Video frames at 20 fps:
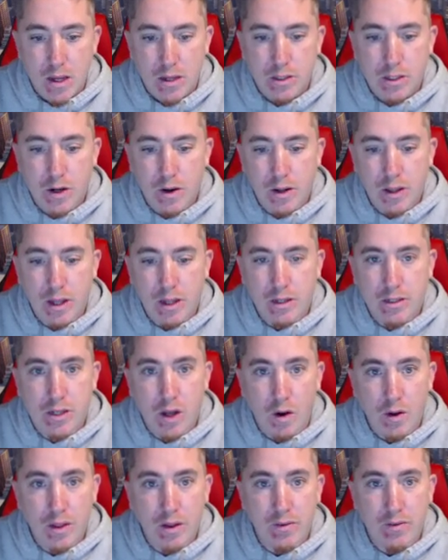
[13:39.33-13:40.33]
So
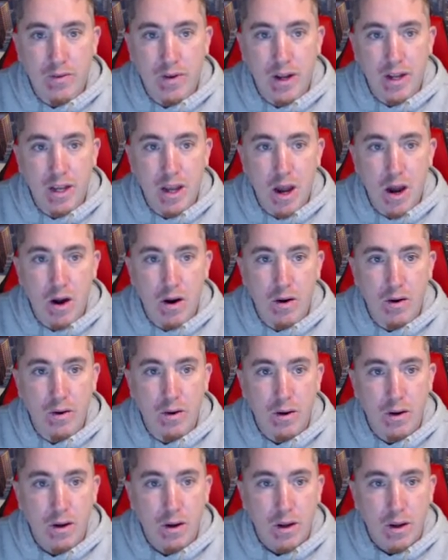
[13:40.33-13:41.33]
in the
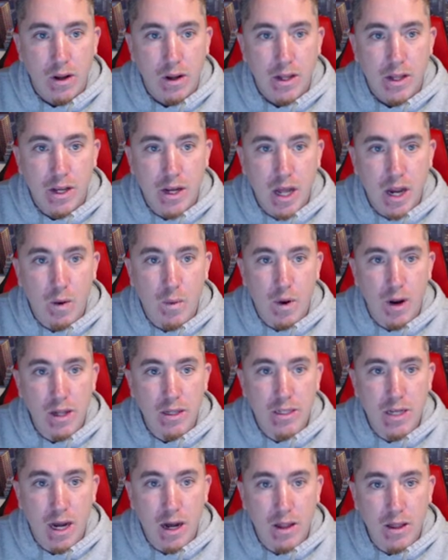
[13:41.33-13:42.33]
video, you're going to
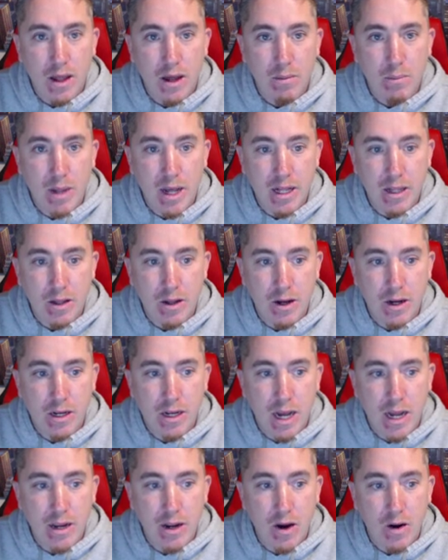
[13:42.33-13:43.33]
want to tell them, like, look,
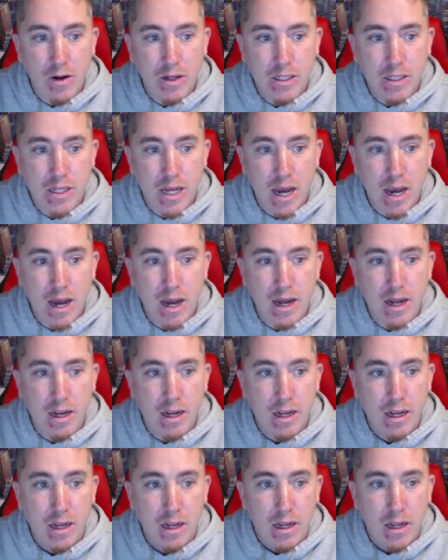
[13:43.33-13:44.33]
I noticed that
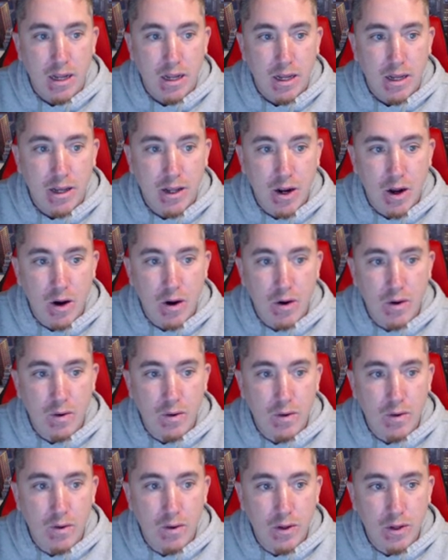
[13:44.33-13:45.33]
you
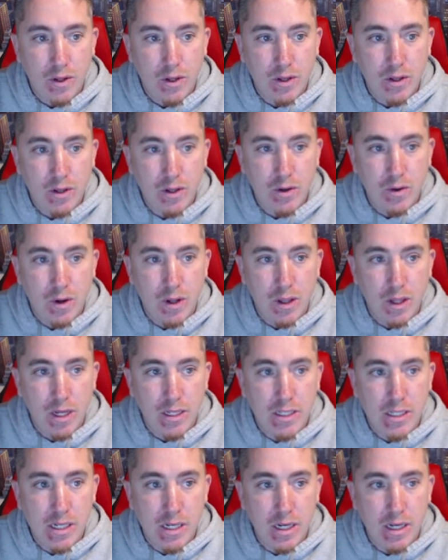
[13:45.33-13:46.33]
were
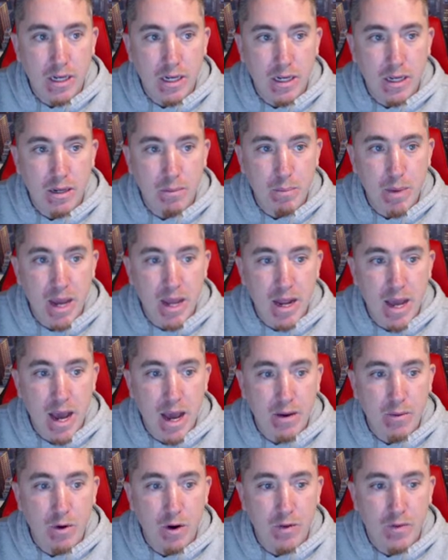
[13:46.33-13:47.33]
listed
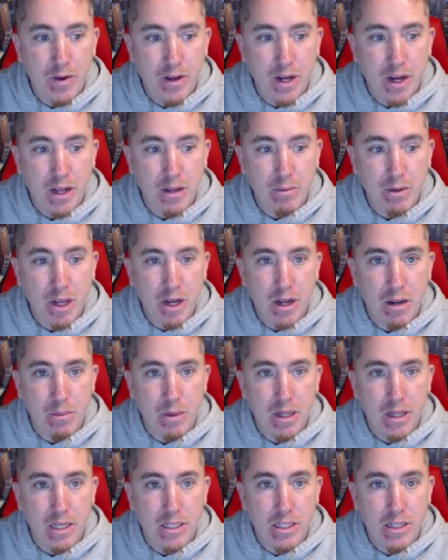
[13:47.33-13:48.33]
Manhattan Roofing. You're going
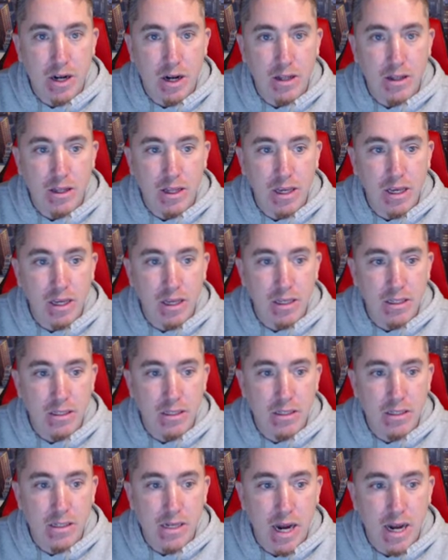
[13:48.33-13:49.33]
to be listed on these
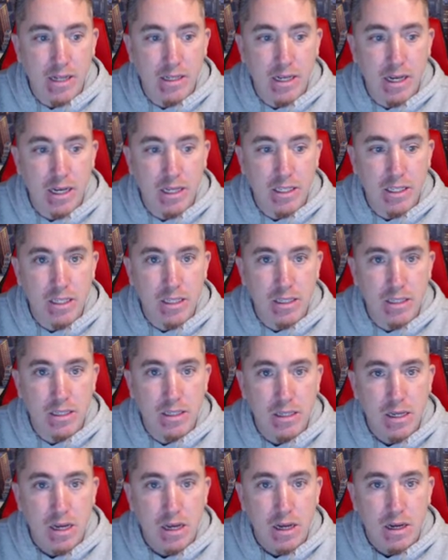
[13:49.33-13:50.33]

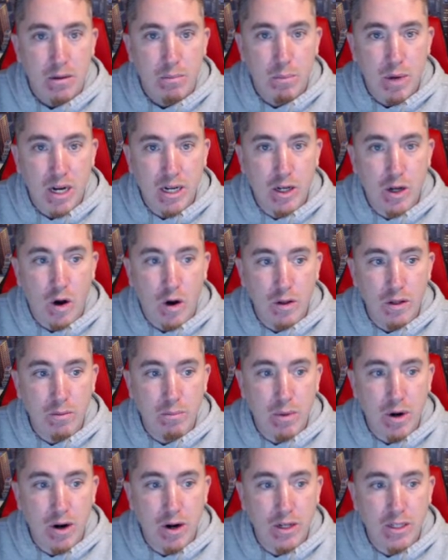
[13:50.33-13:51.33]
citations, but
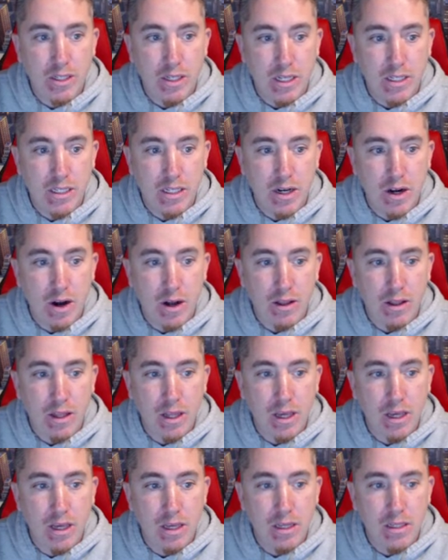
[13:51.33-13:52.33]
Goldenberg's listed on
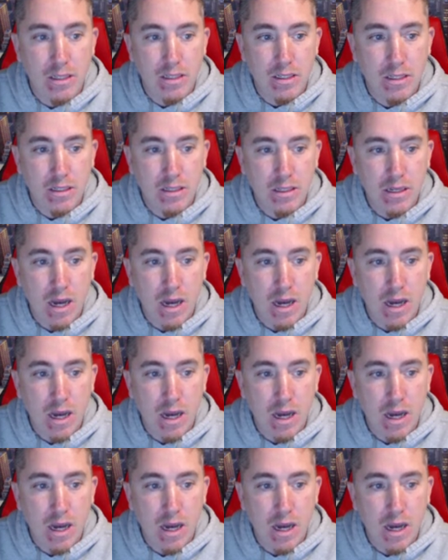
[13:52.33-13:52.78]
these